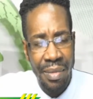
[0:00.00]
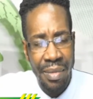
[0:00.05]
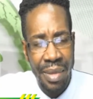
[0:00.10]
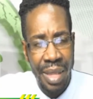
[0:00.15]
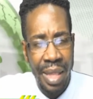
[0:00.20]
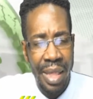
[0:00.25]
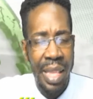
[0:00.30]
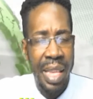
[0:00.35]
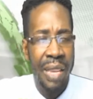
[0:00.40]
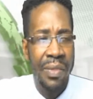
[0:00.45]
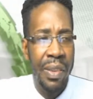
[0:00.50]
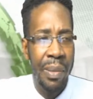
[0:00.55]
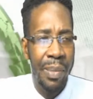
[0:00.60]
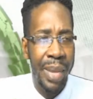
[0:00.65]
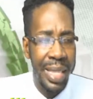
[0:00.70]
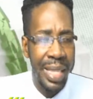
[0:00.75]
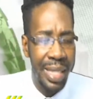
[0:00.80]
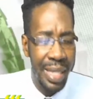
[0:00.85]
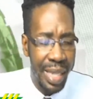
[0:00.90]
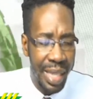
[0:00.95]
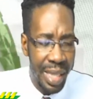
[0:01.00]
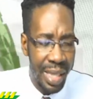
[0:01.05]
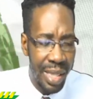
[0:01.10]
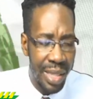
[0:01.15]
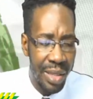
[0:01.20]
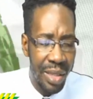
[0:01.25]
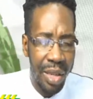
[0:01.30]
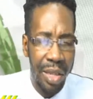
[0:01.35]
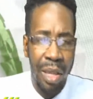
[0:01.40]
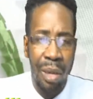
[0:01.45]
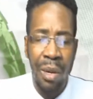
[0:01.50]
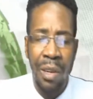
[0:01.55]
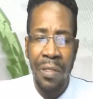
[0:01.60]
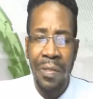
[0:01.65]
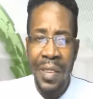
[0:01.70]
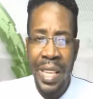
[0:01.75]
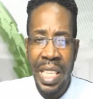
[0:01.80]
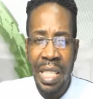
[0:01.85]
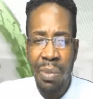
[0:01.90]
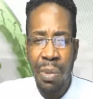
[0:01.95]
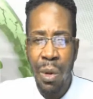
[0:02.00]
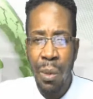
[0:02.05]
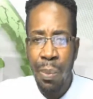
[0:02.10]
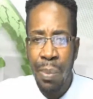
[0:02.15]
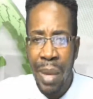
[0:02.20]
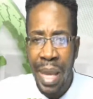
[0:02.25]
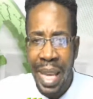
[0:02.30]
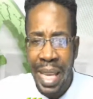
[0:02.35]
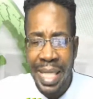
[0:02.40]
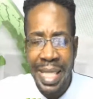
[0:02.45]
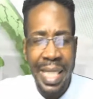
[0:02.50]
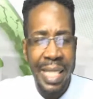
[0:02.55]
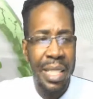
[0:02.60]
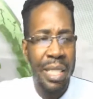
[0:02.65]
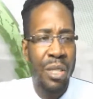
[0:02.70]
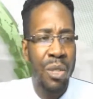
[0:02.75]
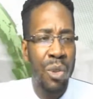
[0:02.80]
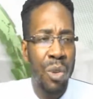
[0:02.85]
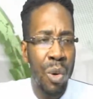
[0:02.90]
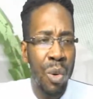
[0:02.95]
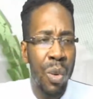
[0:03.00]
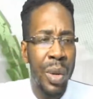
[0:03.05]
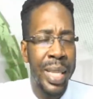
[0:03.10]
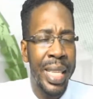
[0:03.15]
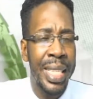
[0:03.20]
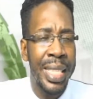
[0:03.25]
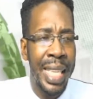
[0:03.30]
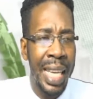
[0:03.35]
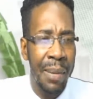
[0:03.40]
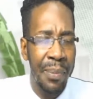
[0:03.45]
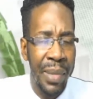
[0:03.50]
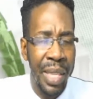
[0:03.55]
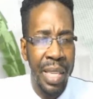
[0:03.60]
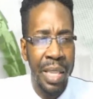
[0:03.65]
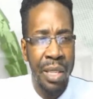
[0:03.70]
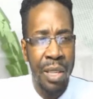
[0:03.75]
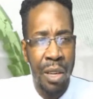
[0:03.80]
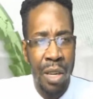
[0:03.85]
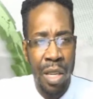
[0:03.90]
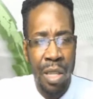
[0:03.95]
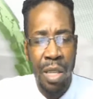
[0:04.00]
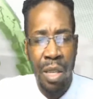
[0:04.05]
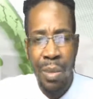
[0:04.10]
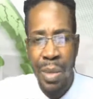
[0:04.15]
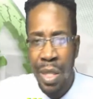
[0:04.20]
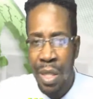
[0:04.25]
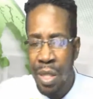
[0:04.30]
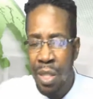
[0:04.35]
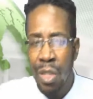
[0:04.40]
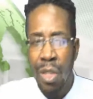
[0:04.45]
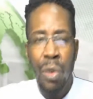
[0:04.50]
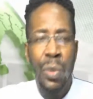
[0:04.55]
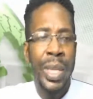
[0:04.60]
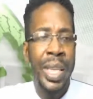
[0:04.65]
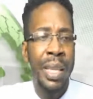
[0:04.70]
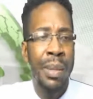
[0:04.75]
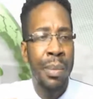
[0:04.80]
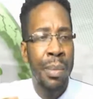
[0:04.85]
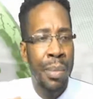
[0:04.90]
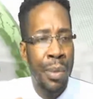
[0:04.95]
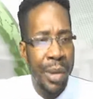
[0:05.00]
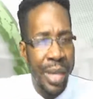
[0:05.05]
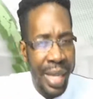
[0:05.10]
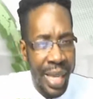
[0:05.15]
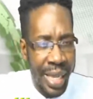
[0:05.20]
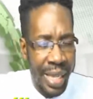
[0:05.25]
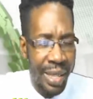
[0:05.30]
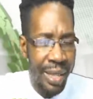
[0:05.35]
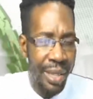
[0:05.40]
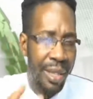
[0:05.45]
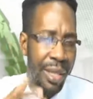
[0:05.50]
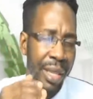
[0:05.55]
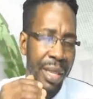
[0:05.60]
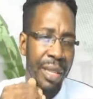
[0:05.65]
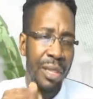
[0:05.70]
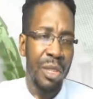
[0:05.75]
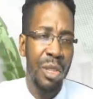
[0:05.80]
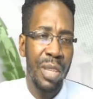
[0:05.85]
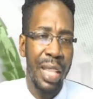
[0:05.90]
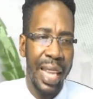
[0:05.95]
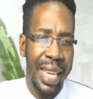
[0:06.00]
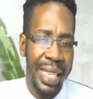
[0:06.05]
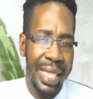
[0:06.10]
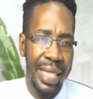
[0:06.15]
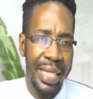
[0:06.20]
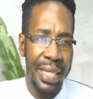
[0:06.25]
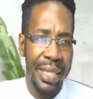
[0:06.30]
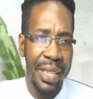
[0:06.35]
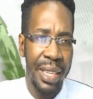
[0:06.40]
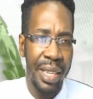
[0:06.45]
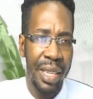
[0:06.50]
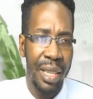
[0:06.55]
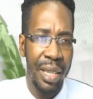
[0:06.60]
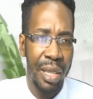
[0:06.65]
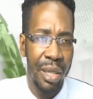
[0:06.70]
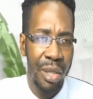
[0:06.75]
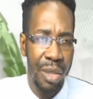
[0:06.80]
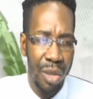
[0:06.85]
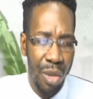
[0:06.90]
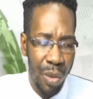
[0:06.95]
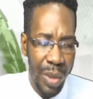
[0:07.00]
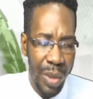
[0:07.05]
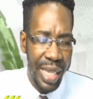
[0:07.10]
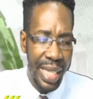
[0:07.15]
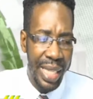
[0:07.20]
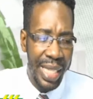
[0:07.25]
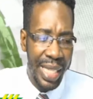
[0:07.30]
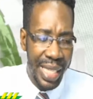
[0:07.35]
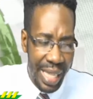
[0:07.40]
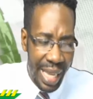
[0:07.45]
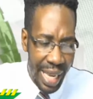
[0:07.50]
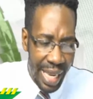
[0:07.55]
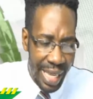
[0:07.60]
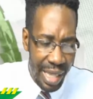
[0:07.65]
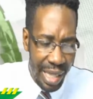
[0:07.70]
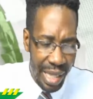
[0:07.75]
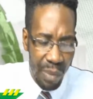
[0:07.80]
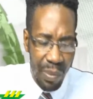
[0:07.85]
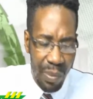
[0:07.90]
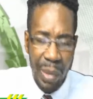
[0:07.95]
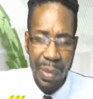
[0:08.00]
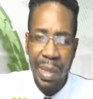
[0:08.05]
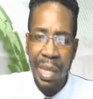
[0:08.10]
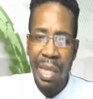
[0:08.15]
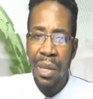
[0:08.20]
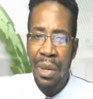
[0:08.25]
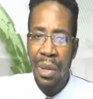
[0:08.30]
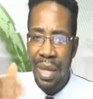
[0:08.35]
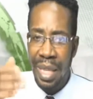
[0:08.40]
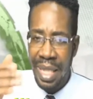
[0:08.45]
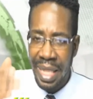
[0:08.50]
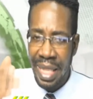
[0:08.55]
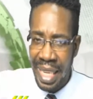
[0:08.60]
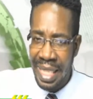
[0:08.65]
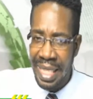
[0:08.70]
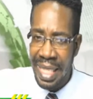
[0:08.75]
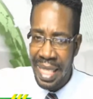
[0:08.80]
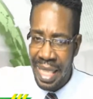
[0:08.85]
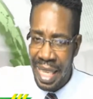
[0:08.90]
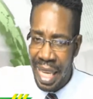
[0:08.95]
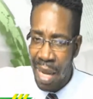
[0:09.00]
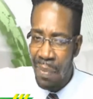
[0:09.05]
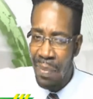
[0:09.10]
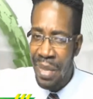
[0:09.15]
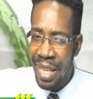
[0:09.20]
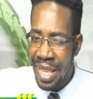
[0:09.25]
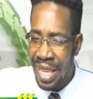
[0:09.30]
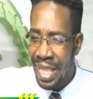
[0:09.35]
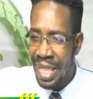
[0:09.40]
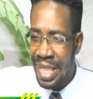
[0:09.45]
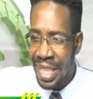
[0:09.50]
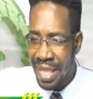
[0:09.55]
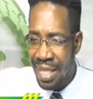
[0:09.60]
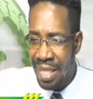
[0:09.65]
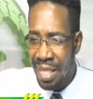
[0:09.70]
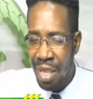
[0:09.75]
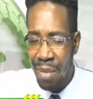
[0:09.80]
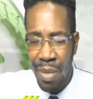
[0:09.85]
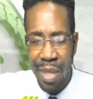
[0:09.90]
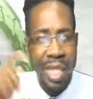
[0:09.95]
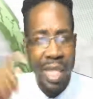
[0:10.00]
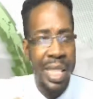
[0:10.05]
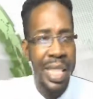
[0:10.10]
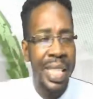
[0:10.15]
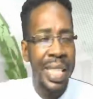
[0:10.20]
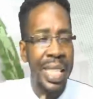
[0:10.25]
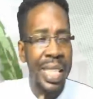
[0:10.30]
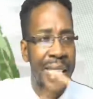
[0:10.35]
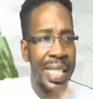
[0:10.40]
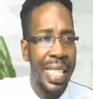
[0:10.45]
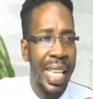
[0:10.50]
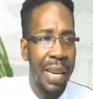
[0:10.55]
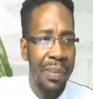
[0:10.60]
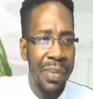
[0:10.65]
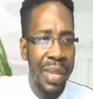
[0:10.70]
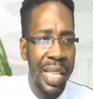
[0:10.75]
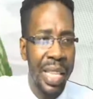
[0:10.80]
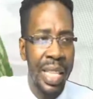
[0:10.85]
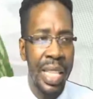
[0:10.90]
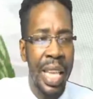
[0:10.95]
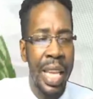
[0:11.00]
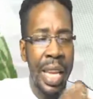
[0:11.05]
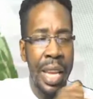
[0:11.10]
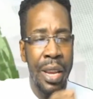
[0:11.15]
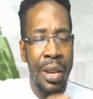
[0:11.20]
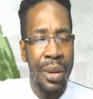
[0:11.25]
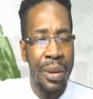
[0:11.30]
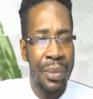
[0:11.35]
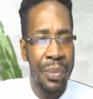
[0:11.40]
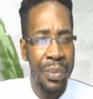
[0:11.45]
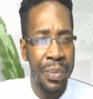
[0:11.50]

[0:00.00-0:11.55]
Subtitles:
Leave a message on our Facebook page. Let us know what is happening in your community so we can bring it to light. So we say to the people, look, this is happening in this community. This is happening in here.